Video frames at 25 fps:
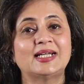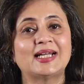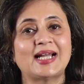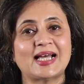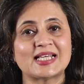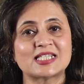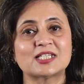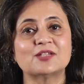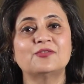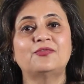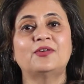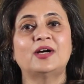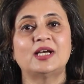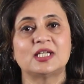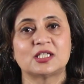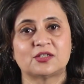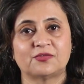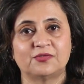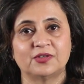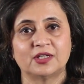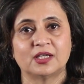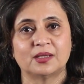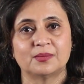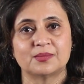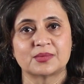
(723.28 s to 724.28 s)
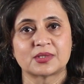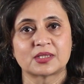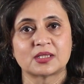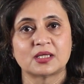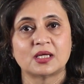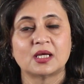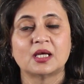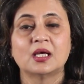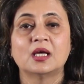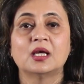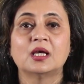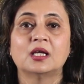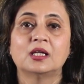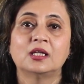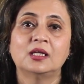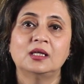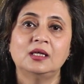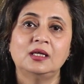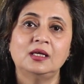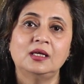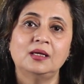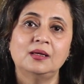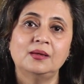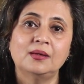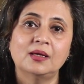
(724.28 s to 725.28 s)
classifies films.
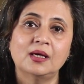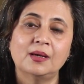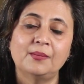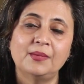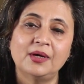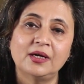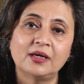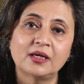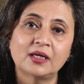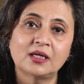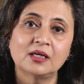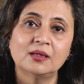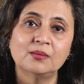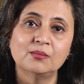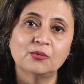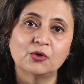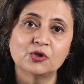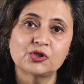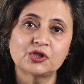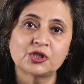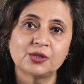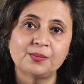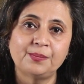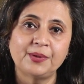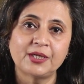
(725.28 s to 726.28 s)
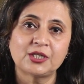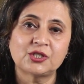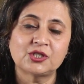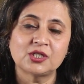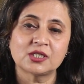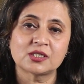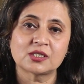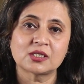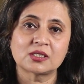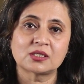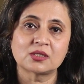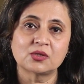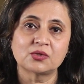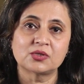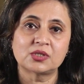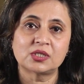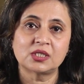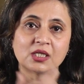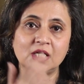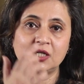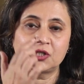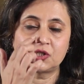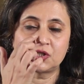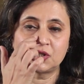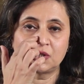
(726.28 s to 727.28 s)
The American Motion Pictures
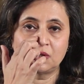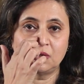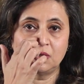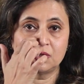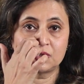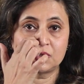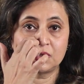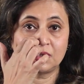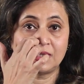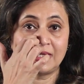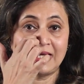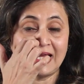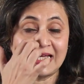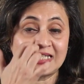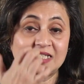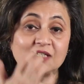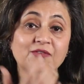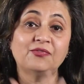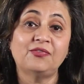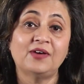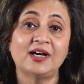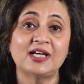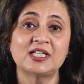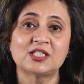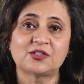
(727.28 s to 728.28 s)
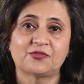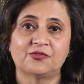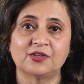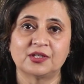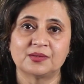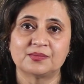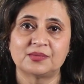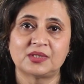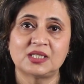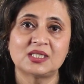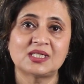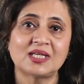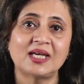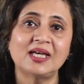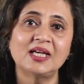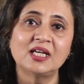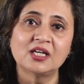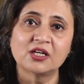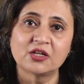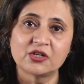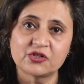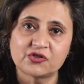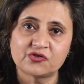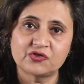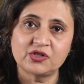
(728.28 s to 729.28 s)
Association also classifies films. These are
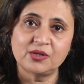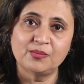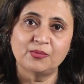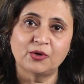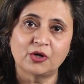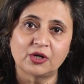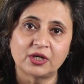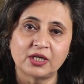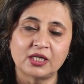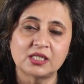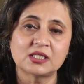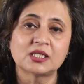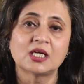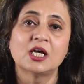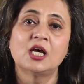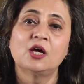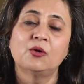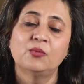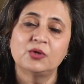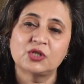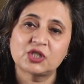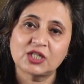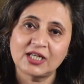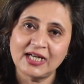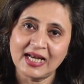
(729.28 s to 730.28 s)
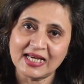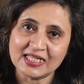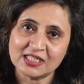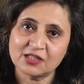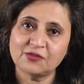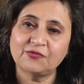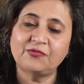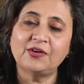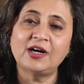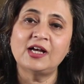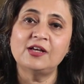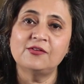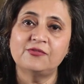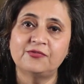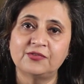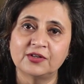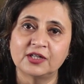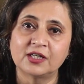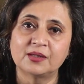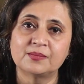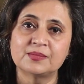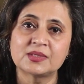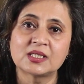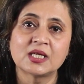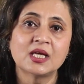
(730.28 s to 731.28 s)
industry bodies which classify
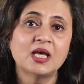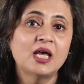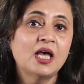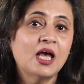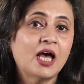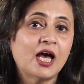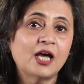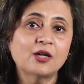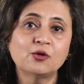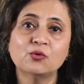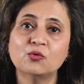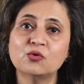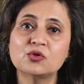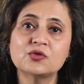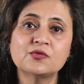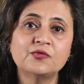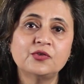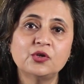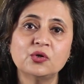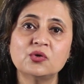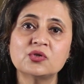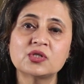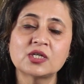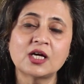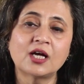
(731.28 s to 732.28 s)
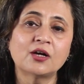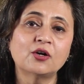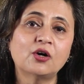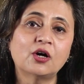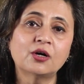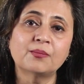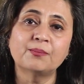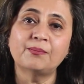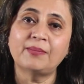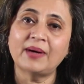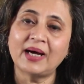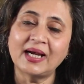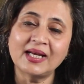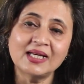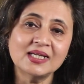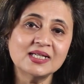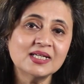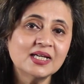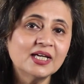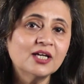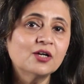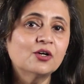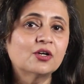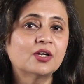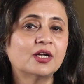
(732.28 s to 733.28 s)
films and whose views are not
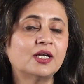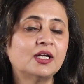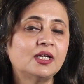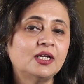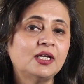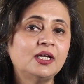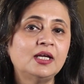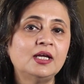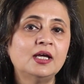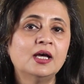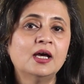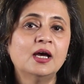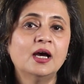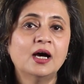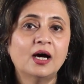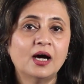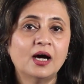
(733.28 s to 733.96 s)
binding on any